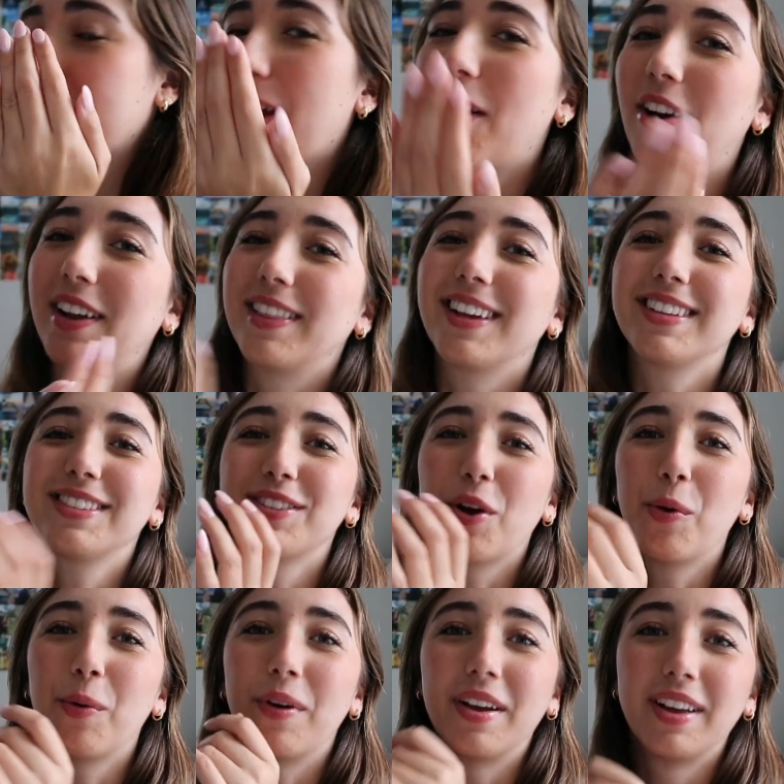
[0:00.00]
Alright, that's
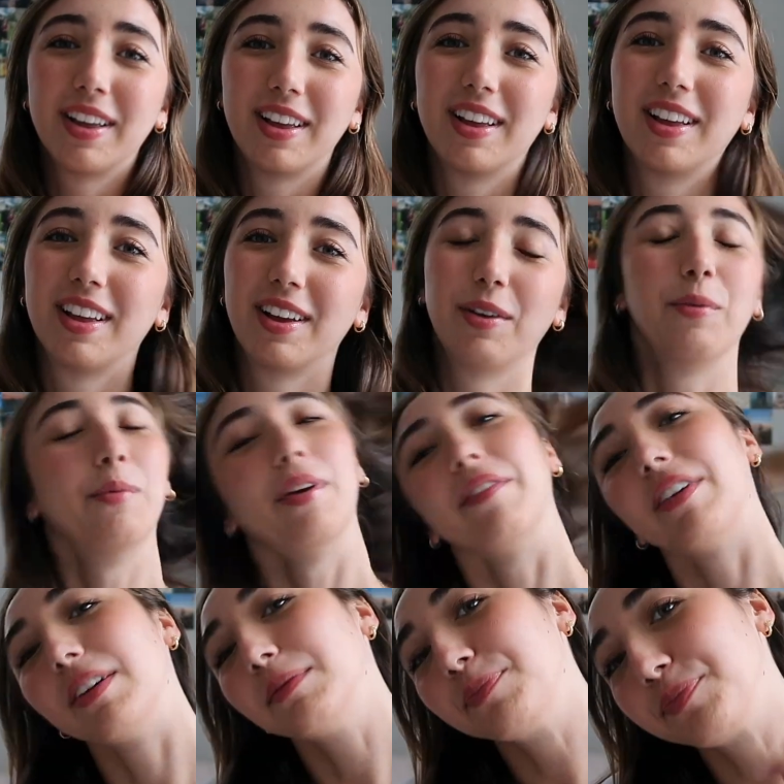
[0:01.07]
so...
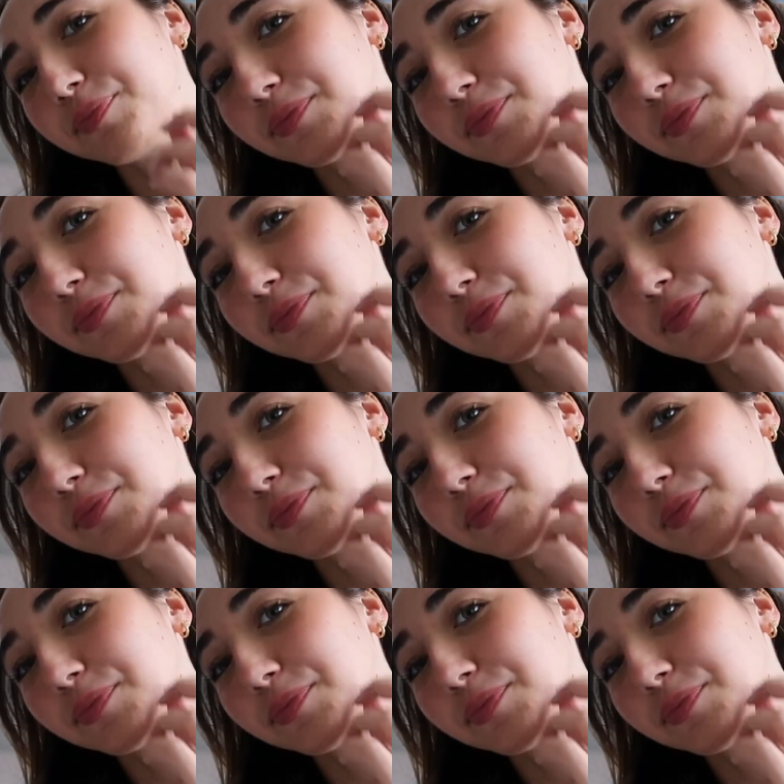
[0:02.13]
whatever.